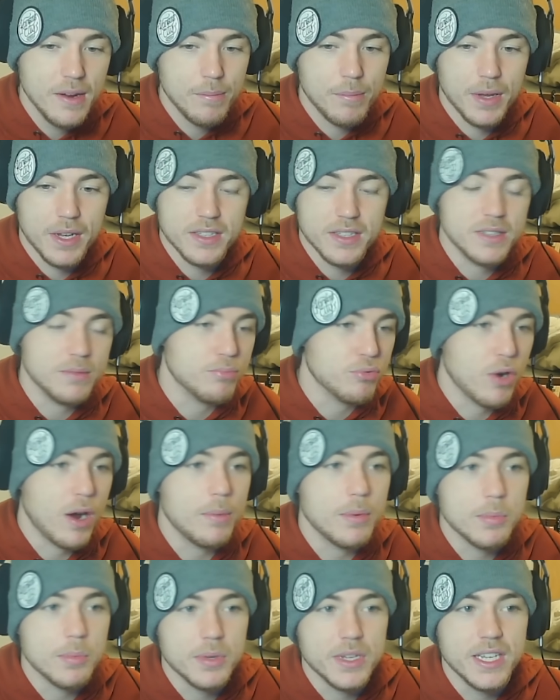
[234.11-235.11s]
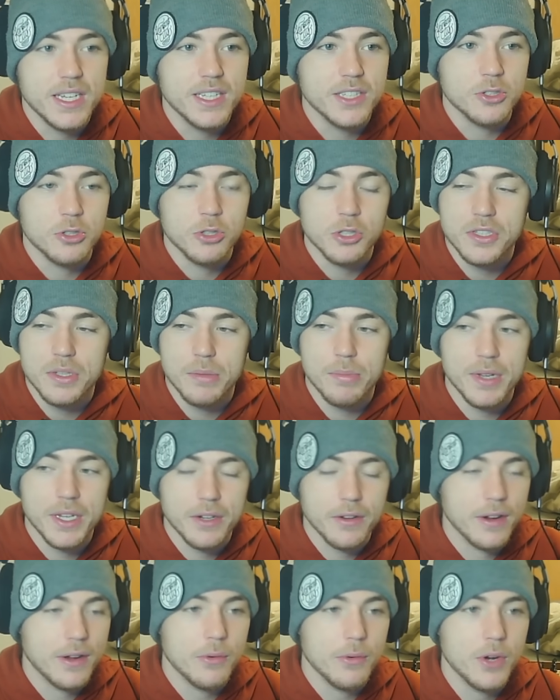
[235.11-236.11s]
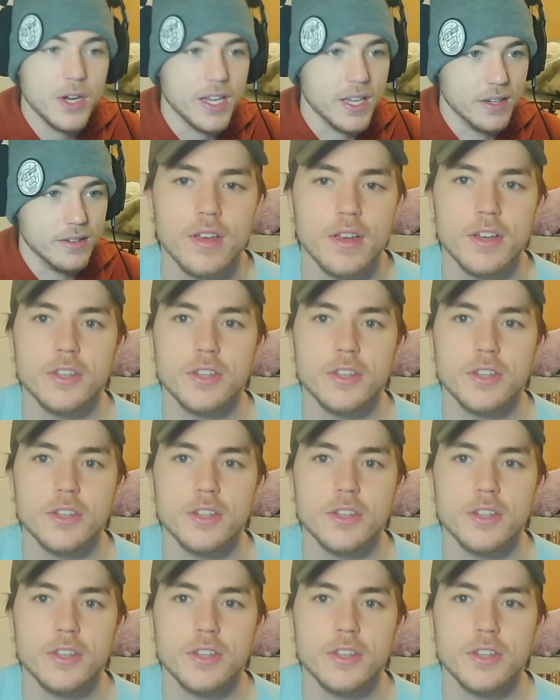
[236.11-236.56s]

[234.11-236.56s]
because it probably is just a big great white.